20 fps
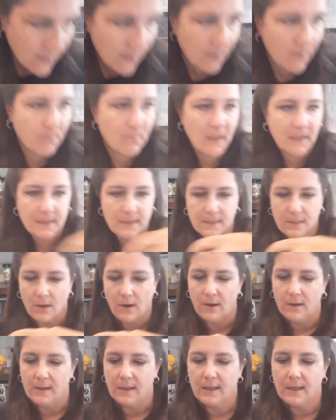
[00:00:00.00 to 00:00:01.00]
Minced
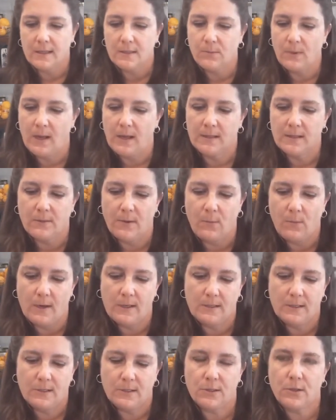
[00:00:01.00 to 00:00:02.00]
garlic as well. So I
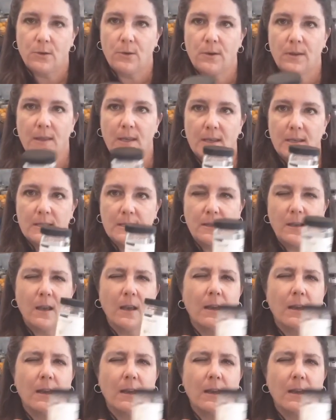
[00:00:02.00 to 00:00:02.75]
wanted to show you this.